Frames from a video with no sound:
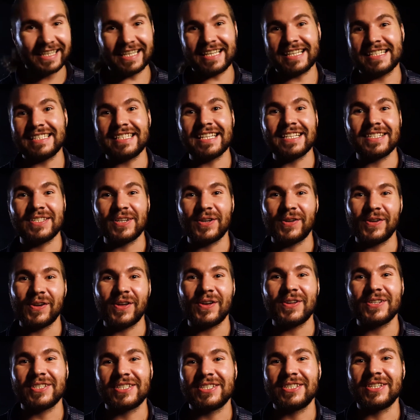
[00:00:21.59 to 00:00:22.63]
this is your
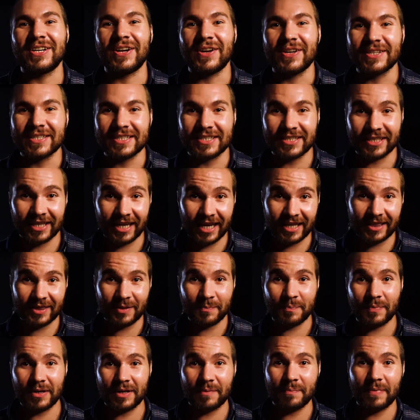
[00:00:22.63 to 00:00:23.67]
last chance to get the
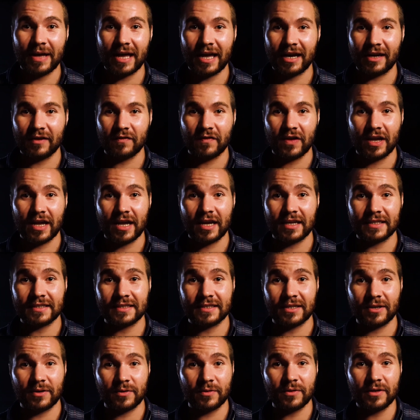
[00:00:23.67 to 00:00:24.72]
big bag of hair,
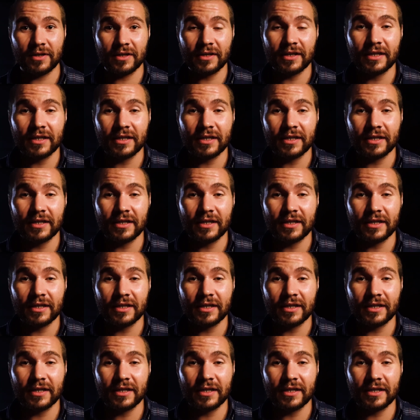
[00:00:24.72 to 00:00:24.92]
so